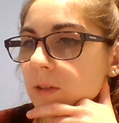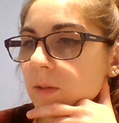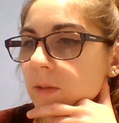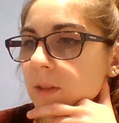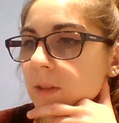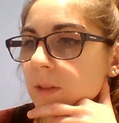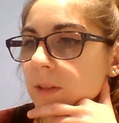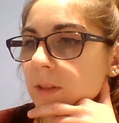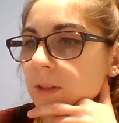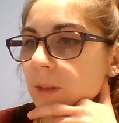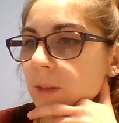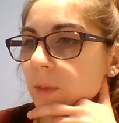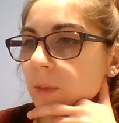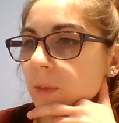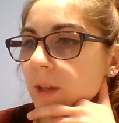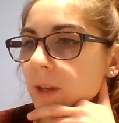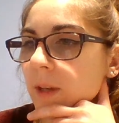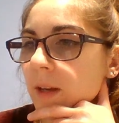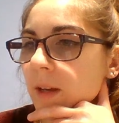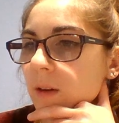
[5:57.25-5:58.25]
or
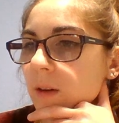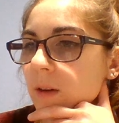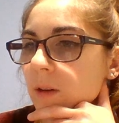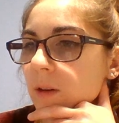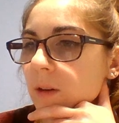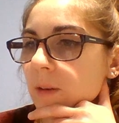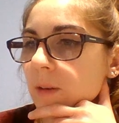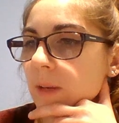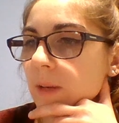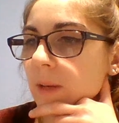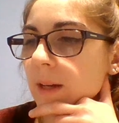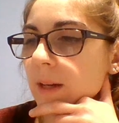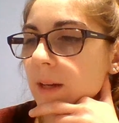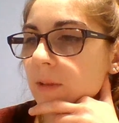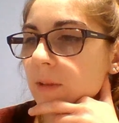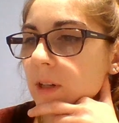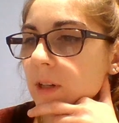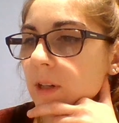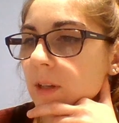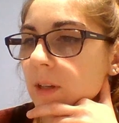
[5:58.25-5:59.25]
something or
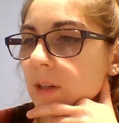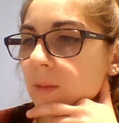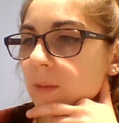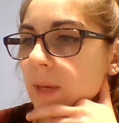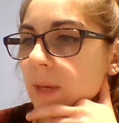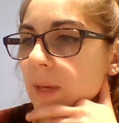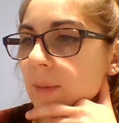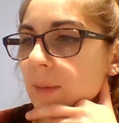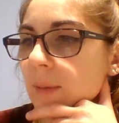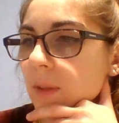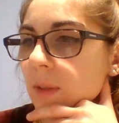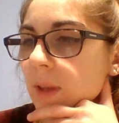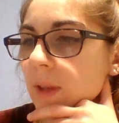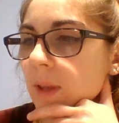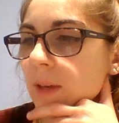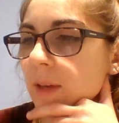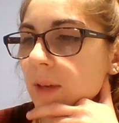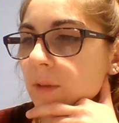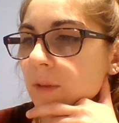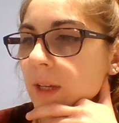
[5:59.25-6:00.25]
whatever you may
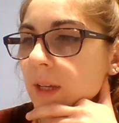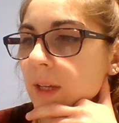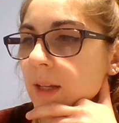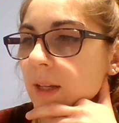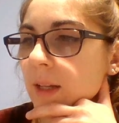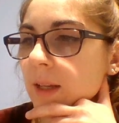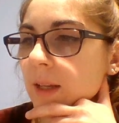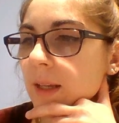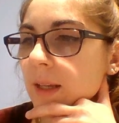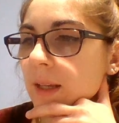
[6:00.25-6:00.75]
believe in